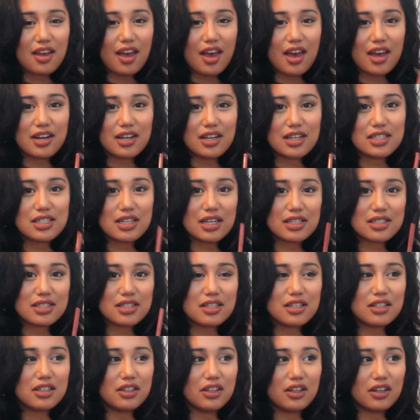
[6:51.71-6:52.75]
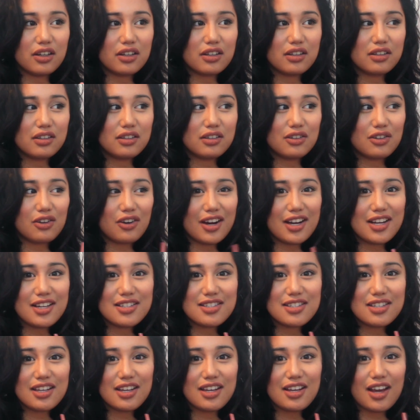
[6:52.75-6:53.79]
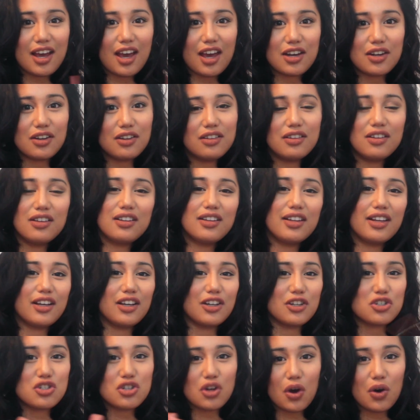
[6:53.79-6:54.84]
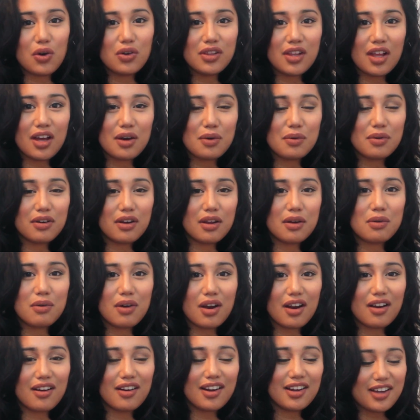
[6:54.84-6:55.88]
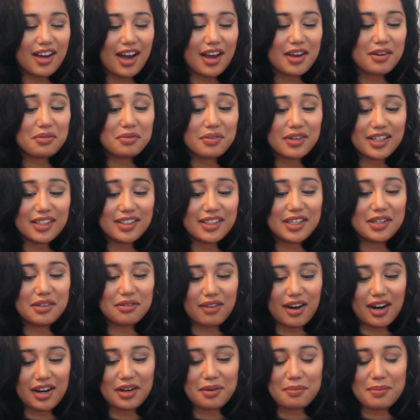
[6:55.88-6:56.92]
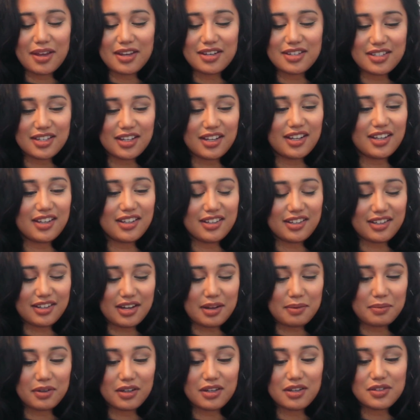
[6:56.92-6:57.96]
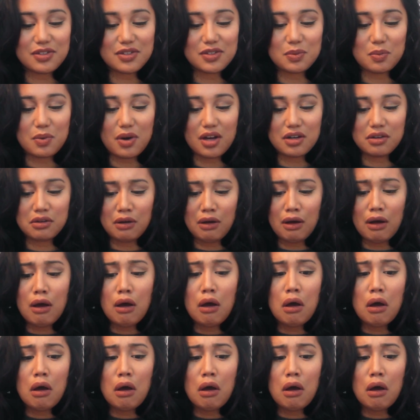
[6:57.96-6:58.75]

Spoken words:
and it doesn't look crazy. I don't look like a chola when I wear it. I really recommend it. I'm gonna swatch